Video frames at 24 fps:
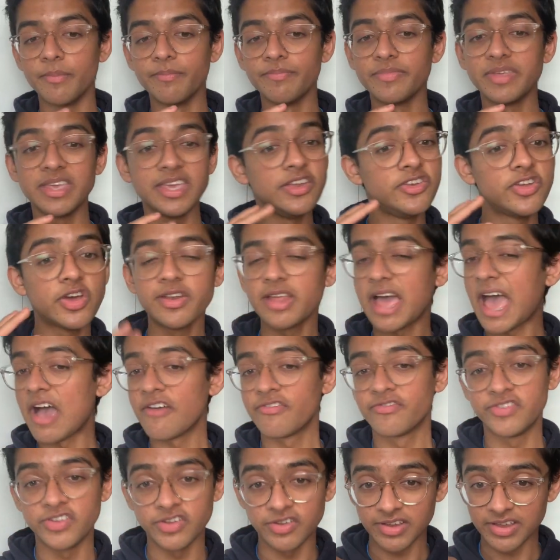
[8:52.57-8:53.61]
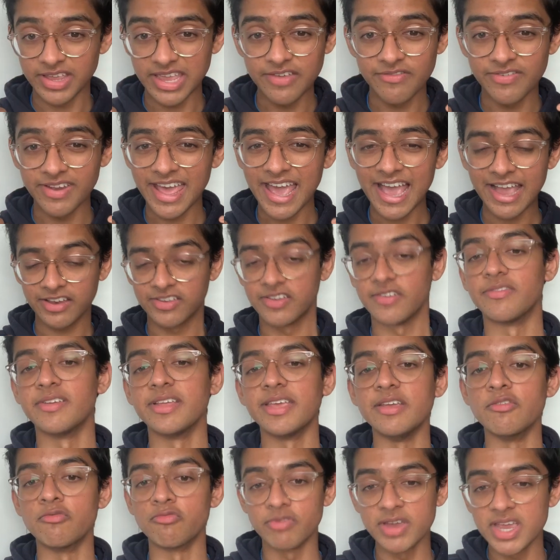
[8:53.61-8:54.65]
You don't have to even
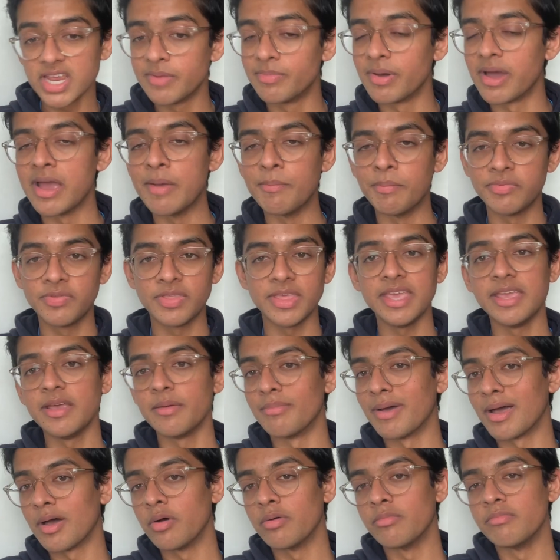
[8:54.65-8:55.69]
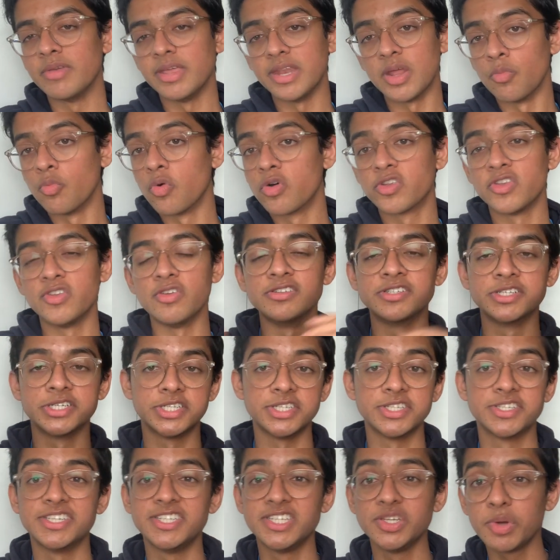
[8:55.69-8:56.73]
actively read about empathy, about, you know, what to do in certain
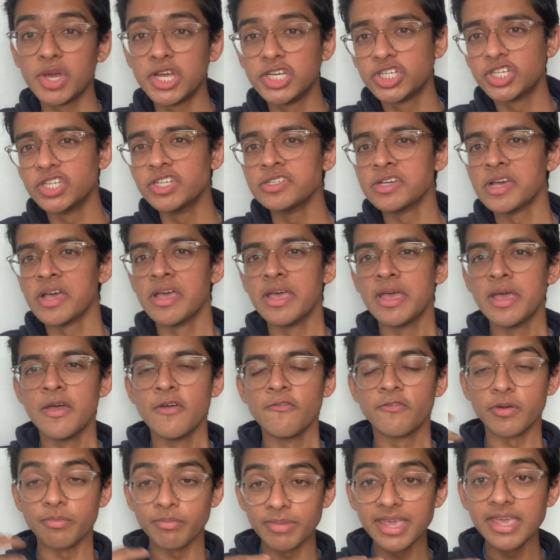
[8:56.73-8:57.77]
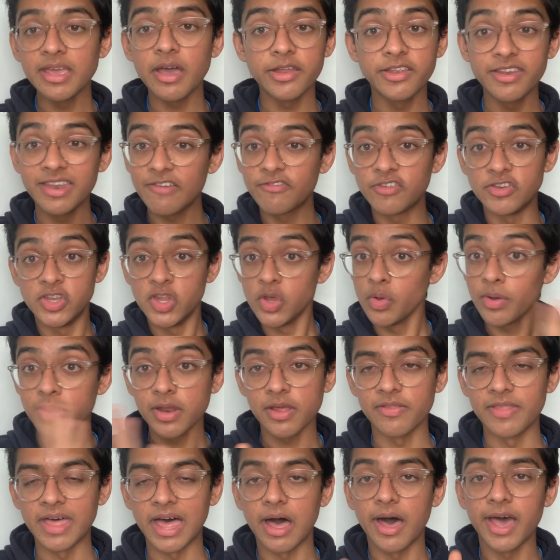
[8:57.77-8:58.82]
situations. For me, I didn't have to do any
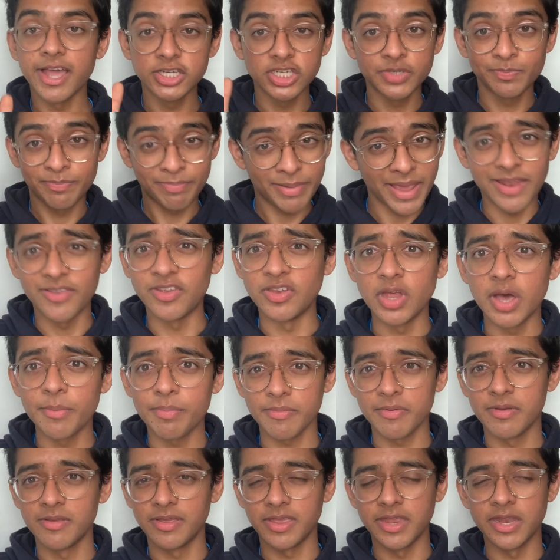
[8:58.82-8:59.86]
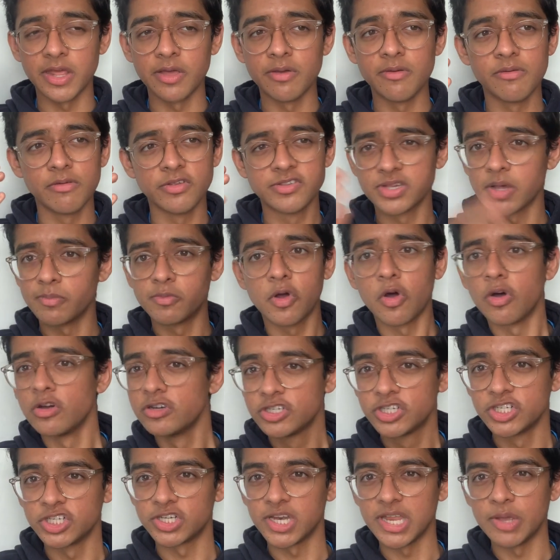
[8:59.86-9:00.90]
of that. I just picked it up, you know,
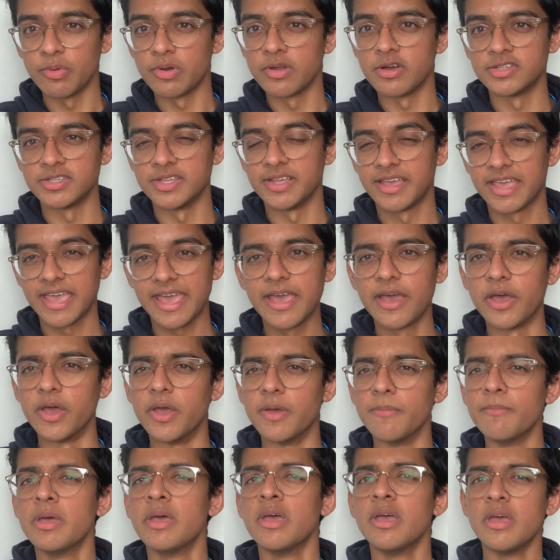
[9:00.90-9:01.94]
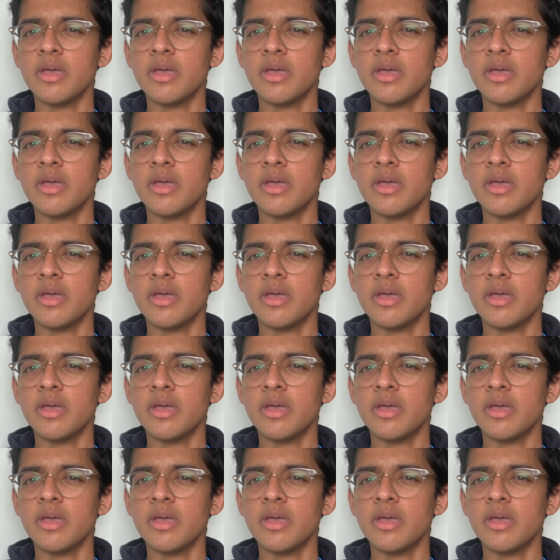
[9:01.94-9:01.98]
subconsciously when I was in care home.